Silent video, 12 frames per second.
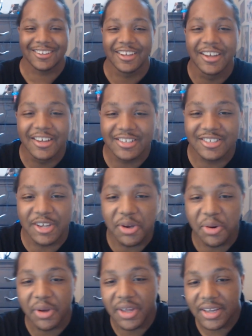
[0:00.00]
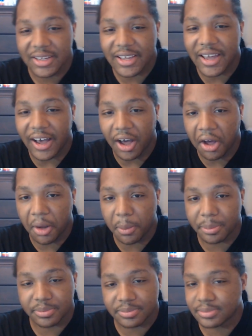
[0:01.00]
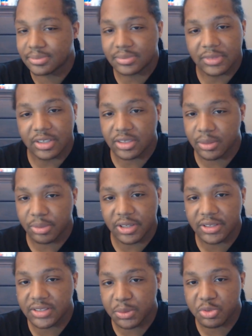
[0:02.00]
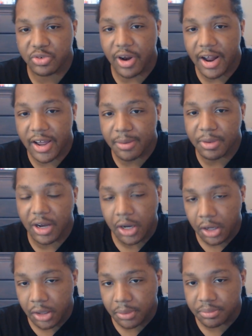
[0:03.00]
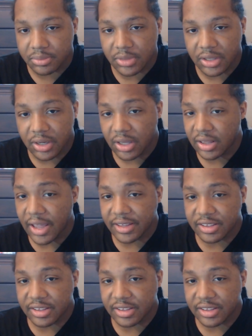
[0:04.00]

So yeah, um please subscribe. Um Like this